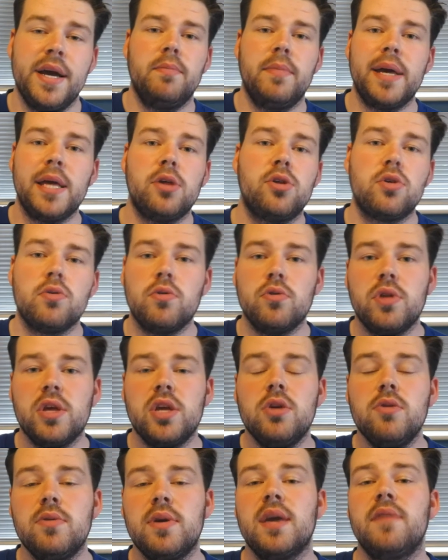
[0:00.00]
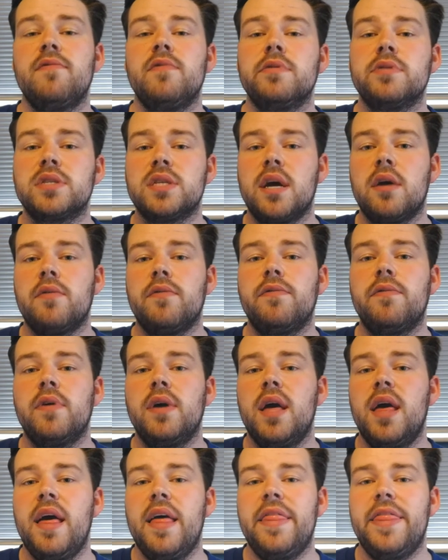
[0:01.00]
Make sure that you give yourself
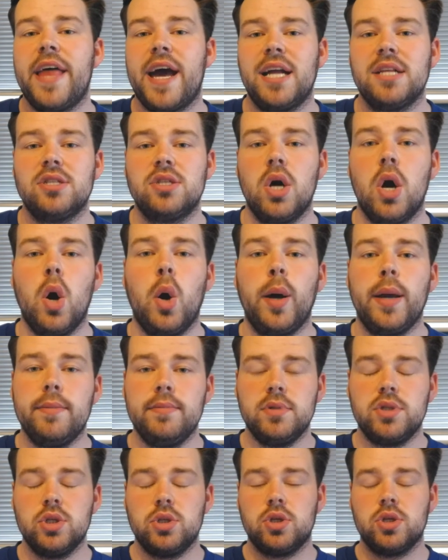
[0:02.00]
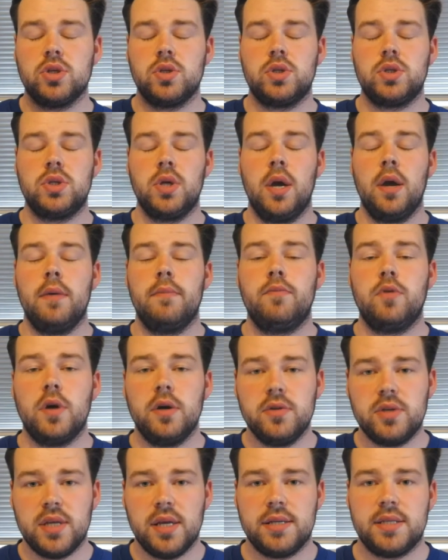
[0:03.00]
that time to just
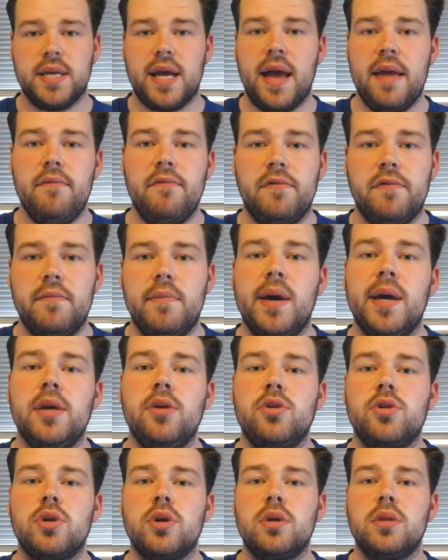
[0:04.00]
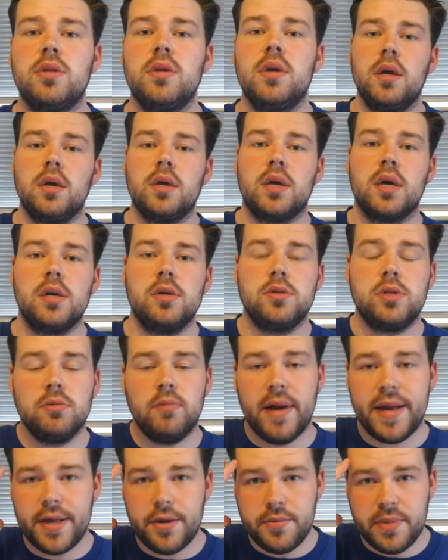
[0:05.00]
process that information, go to
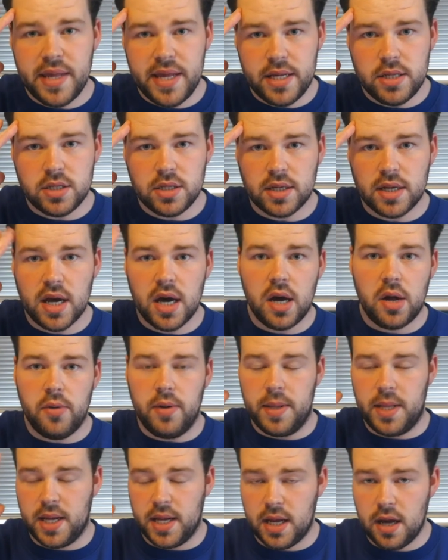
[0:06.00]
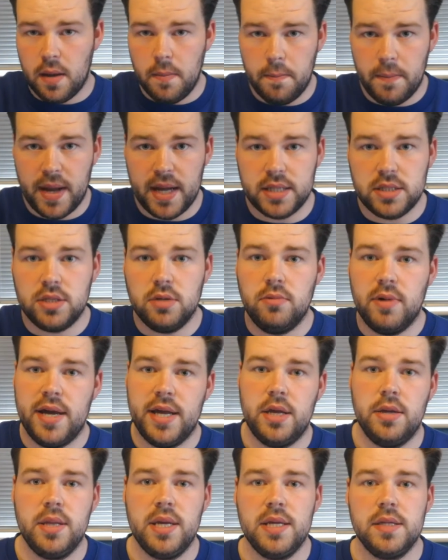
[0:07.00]
where you need to go, and then come back to where
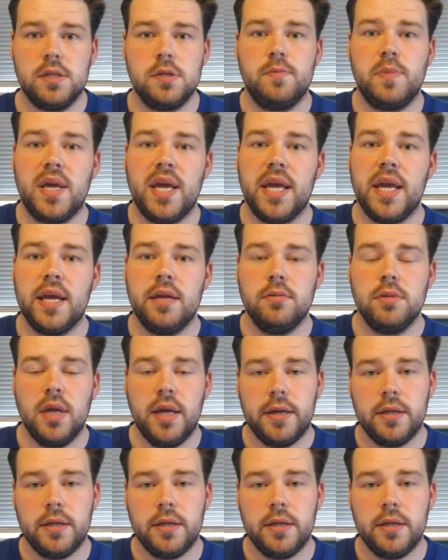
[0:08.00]
you need to be,